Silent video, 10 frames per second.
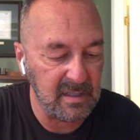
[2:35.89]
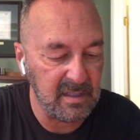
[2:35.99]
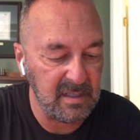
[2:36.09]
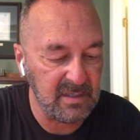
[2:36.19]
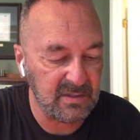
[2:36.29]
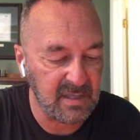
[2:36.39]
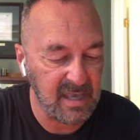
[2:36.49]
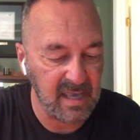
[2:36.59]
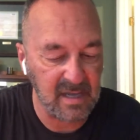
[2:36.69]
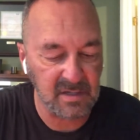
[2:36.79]
These
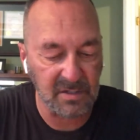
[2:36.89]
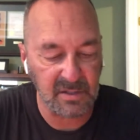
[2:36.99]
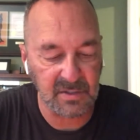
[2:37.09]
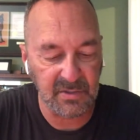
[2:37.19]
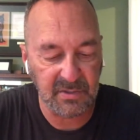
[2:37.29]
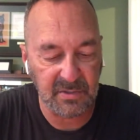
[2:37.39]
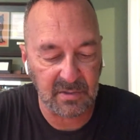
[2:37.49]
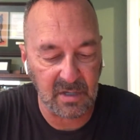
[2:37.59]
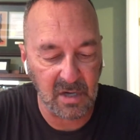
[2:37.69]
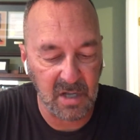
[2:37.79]
candles
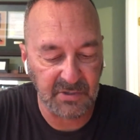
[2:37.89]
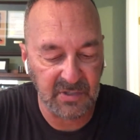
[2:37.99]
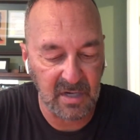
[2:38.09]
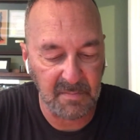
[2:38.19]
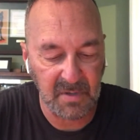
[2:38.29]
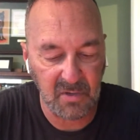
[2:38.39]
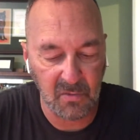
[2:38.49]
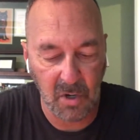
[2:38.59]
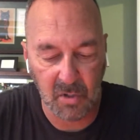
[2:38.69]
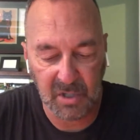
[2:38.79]
are all set up in a
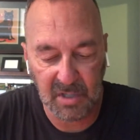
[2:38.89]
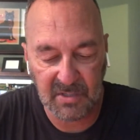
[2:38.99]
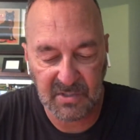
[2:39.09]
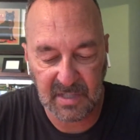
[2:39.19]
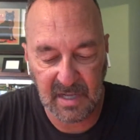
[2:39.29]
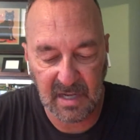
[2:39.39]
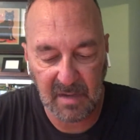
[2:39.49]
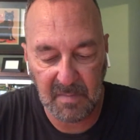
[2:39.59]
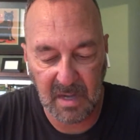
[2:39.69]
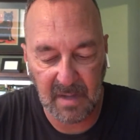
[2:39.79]
row. You're going to see it in a
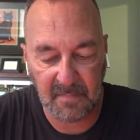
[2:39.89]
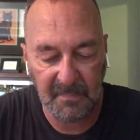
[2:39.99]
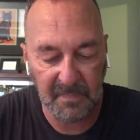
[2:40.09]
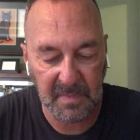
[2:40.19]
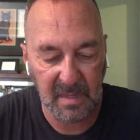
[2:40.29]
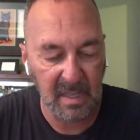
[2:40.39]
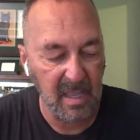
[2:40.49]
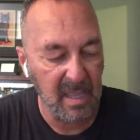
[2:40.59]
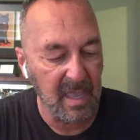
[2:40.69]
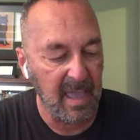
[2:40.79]
minute.
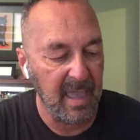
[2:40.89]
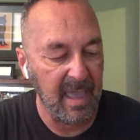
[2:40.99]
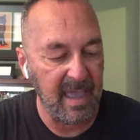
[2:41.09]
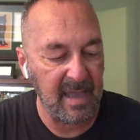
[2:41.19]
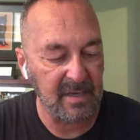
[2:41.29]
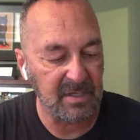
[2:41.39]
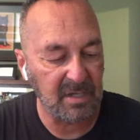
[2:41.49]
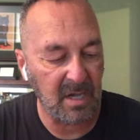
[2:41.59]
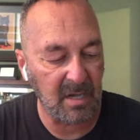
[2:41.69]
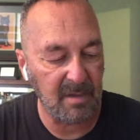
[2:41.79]
And
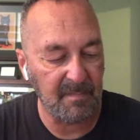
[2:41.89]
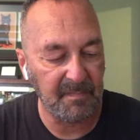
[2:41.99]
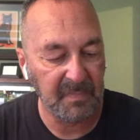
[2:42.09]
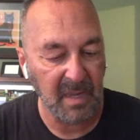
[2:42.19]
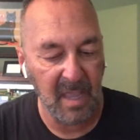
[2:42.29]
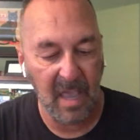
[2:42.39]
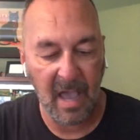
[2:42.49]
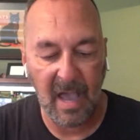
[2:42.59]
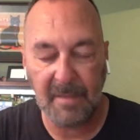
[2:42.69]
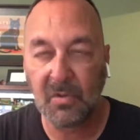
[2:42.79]

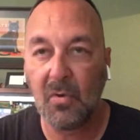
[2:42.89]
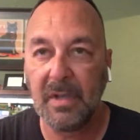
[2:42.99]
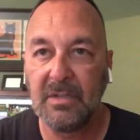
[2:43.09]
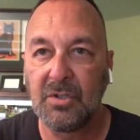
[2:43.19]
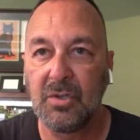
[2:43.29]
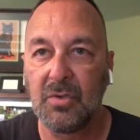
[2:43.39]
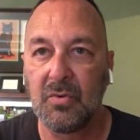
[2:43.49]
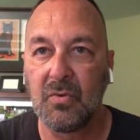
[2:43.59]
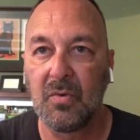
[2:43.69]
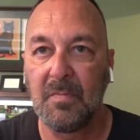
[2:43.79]
I'm going
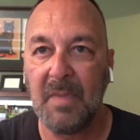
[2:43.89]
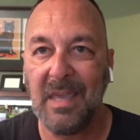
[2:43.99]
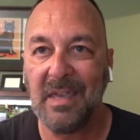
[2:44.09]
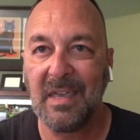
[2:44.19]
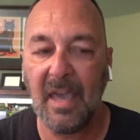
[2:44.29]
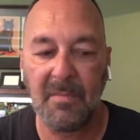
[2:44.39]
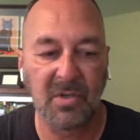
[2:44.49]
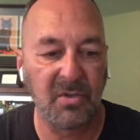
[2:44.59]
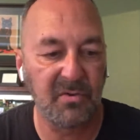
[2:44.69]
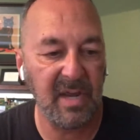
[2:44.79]
to make a
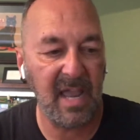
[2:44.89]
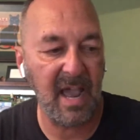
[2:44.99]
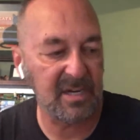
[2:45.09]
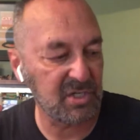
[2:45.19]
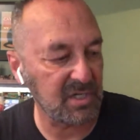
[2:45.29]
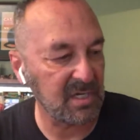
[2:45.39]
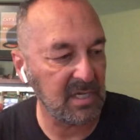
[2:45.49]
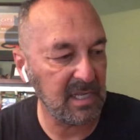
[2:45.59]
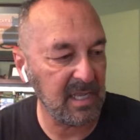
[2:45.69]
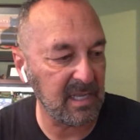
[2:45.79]
chemical reaction
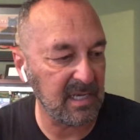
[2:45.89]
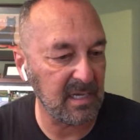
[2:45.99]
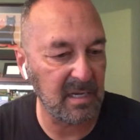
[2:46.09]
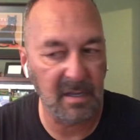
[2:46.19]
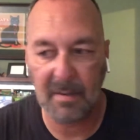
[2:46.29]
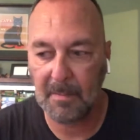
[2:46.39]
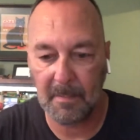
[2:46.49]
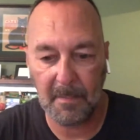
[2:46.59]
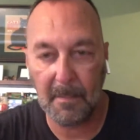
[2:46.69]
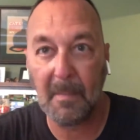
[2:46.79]
in
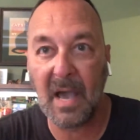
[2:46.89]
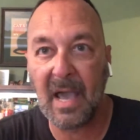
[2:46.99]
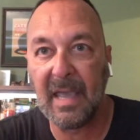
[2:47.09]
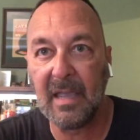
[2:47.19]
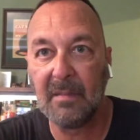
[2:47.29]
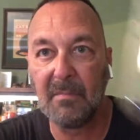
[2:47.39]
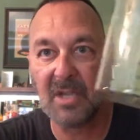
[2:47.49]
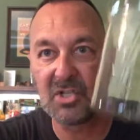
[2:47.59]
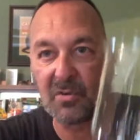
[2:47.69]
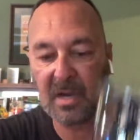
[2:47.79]
my
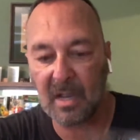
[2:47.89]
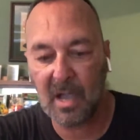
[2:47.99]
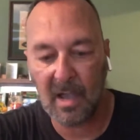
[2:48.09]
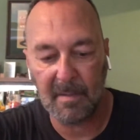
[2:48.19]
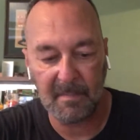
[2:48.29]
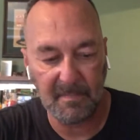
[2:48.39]
measuring cup.